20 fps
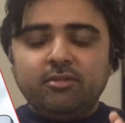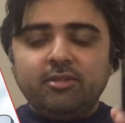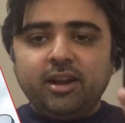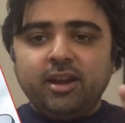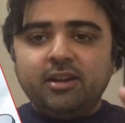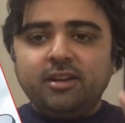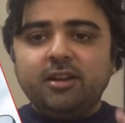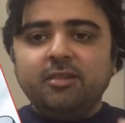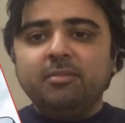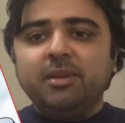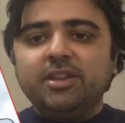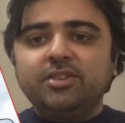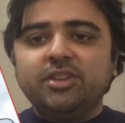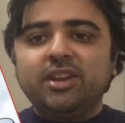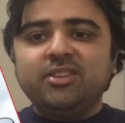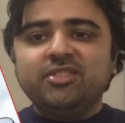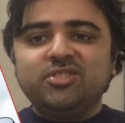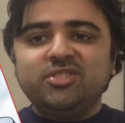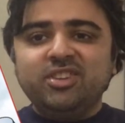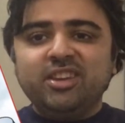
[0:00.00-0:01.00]
Created by
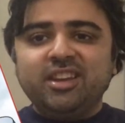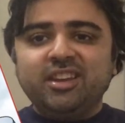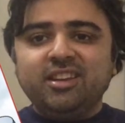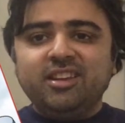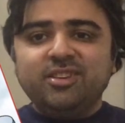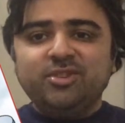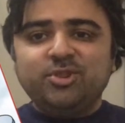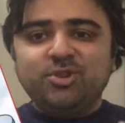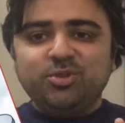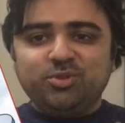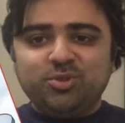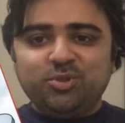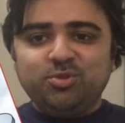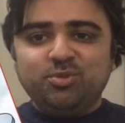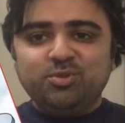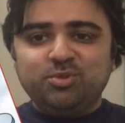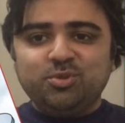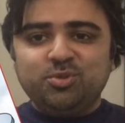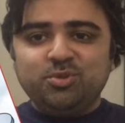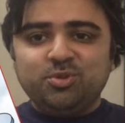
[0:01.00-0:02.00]
Jerry Siegel and Joe
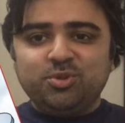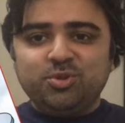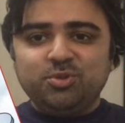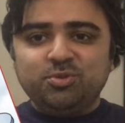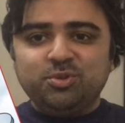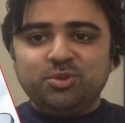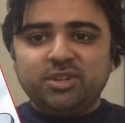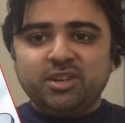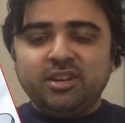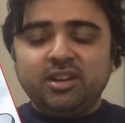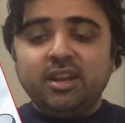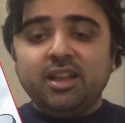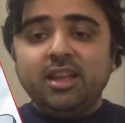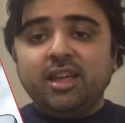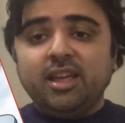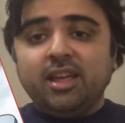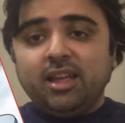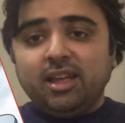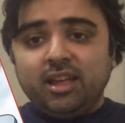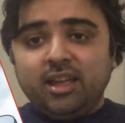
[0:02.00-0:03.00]
Shuster
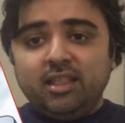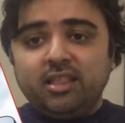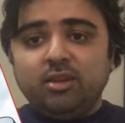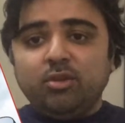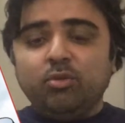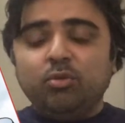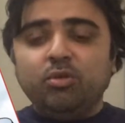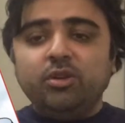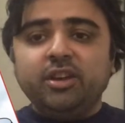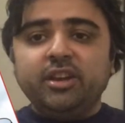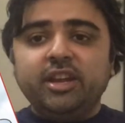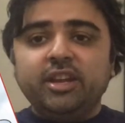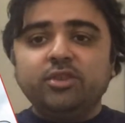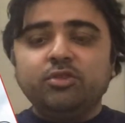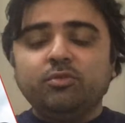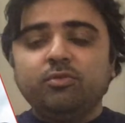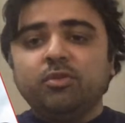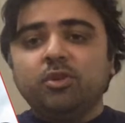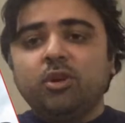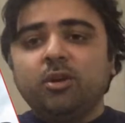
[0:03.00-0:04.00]
in the golden age
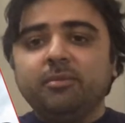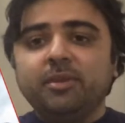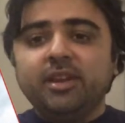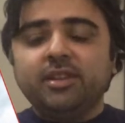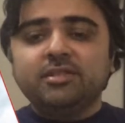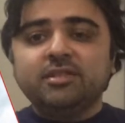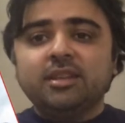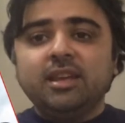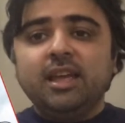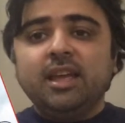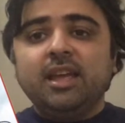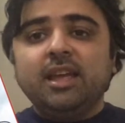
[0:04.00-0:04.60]
of comics,